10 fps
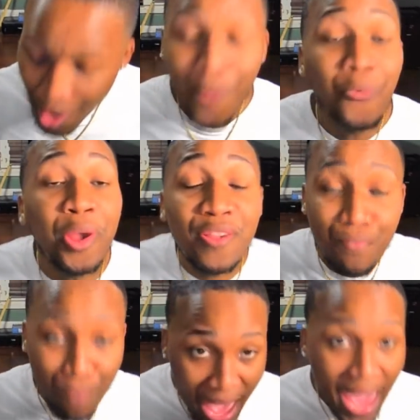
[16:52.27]
was
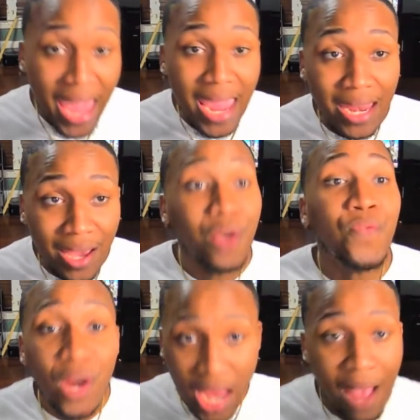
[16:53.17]
made
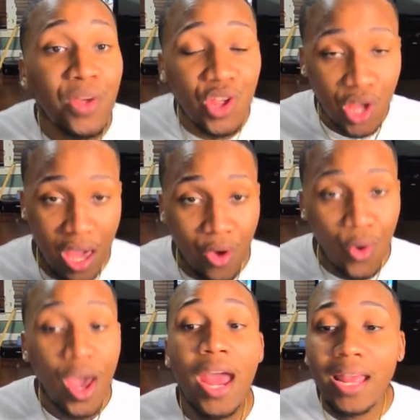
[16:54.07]
for K Michelle.
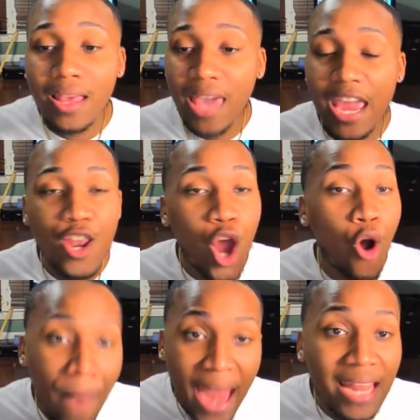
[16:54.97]
Can't
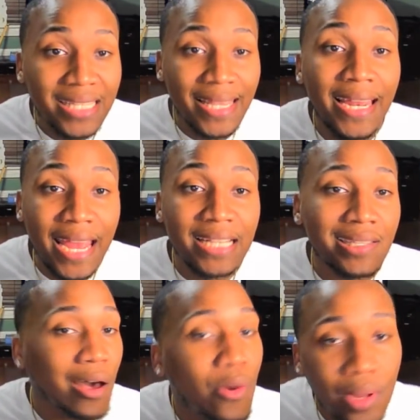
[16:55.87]
nobody sing that
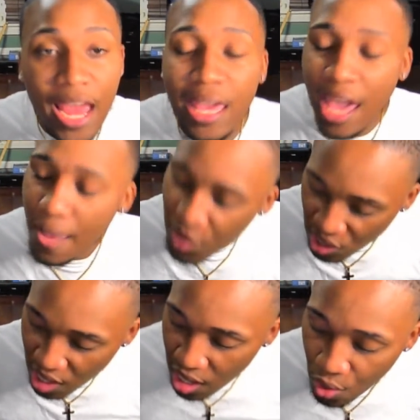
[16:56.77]
song like K
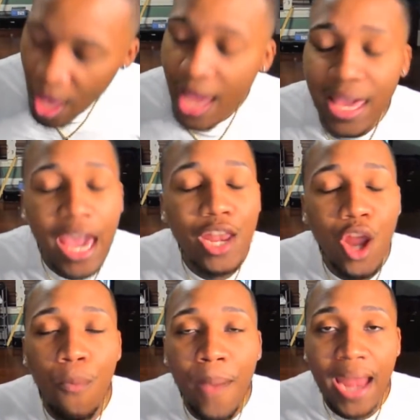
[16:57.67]
Michelle. Can't
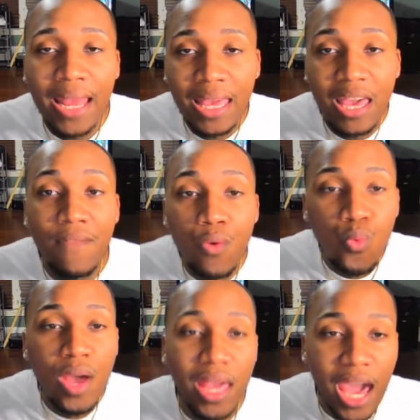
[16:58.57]
nobody give it
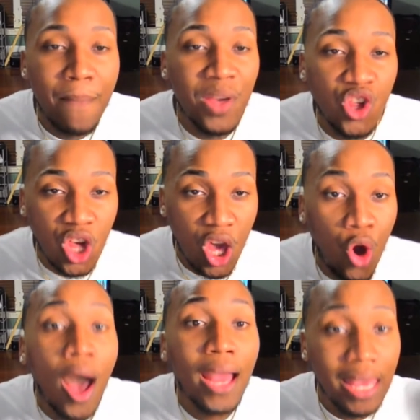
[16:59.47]
what K
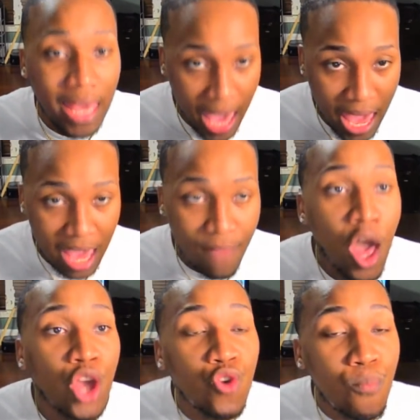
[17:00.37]
Michelle gave.
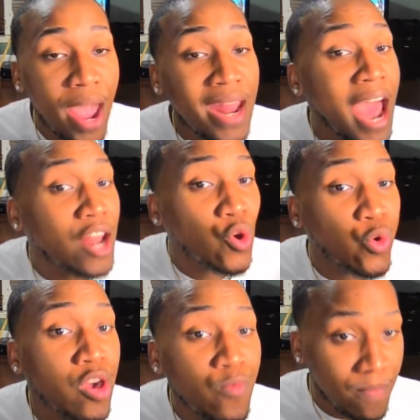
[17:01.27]
You may not
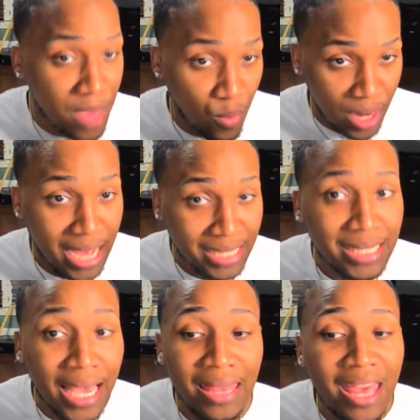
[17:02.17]
agree with me when I
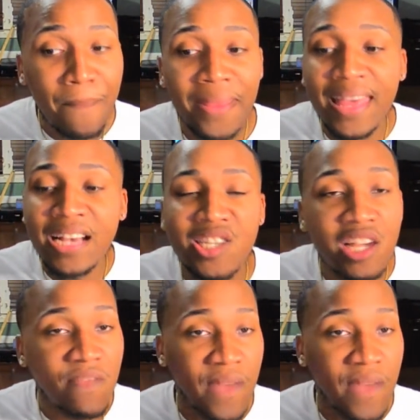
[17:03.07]
say that, but that's just